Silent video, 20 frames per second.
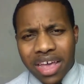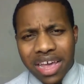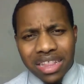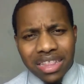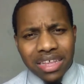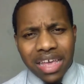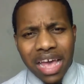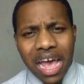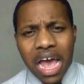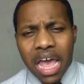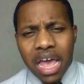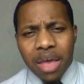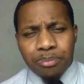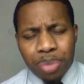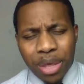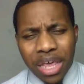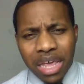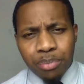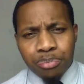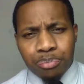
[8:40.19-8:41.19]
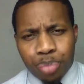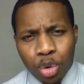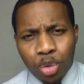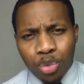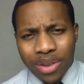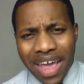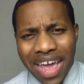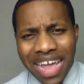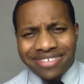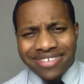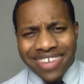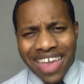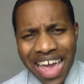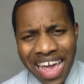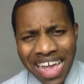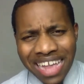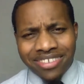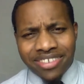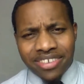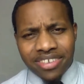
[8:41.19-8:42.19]
the guy Pete
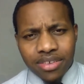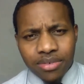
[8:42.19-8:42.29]
Buttigieg.